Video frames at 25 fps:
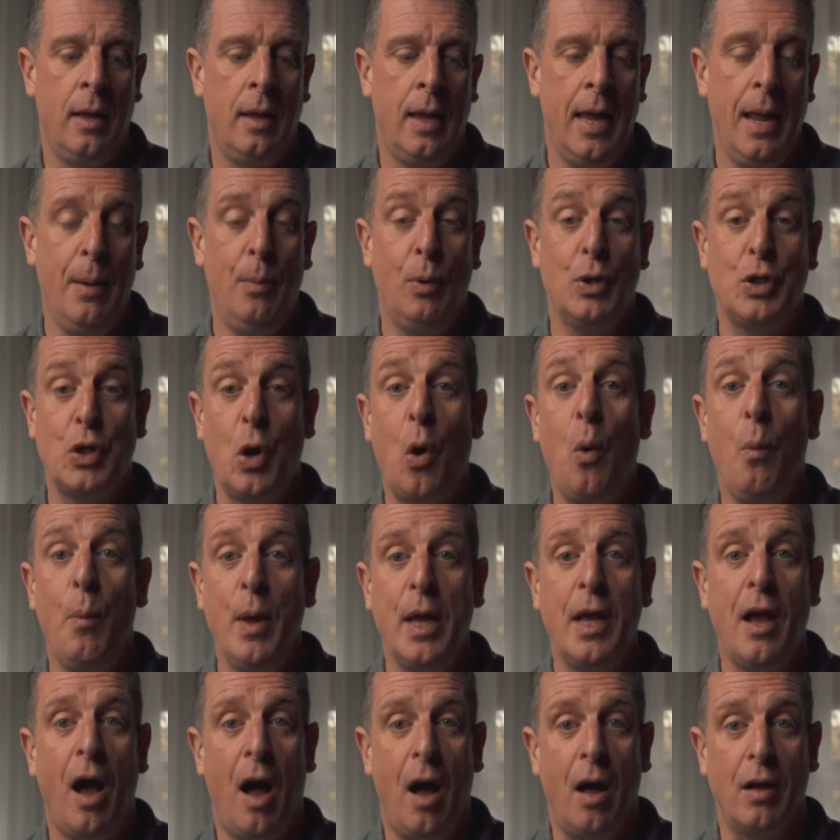it was all
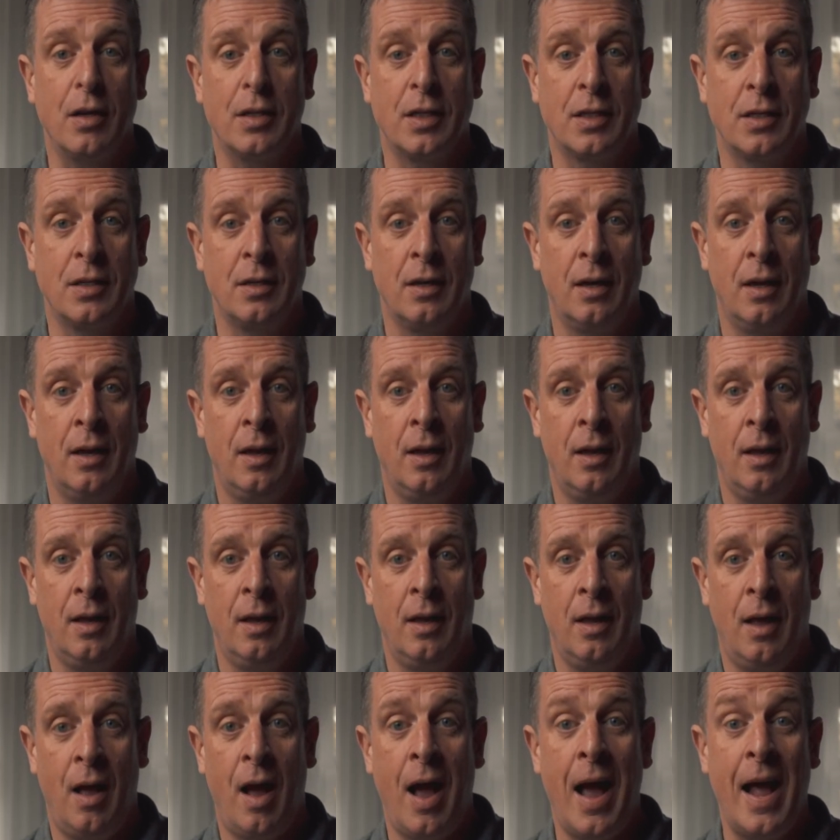because
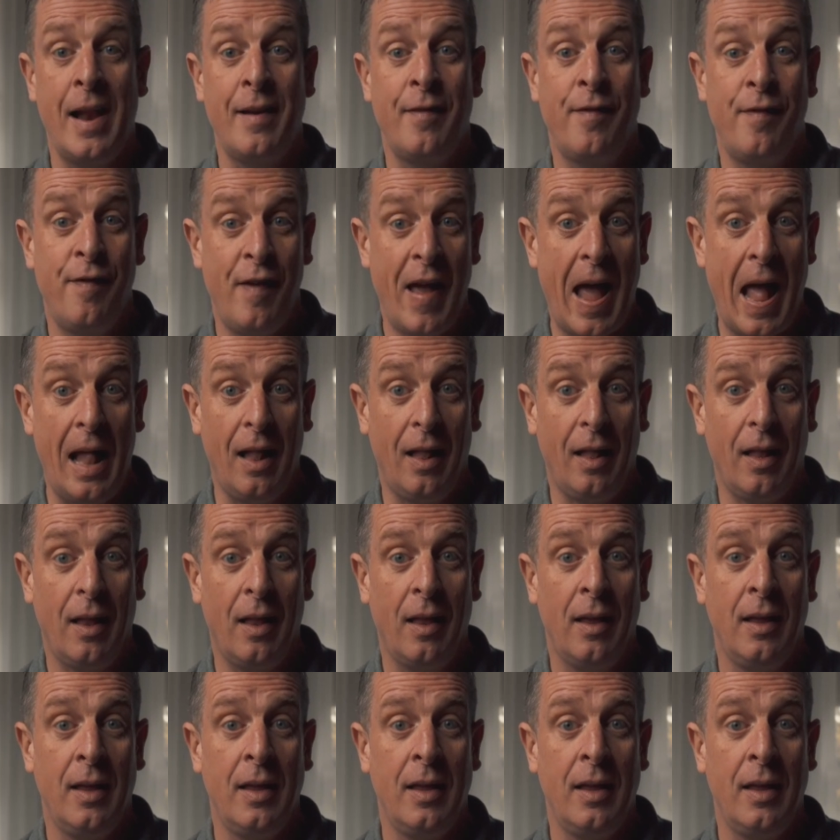I had fell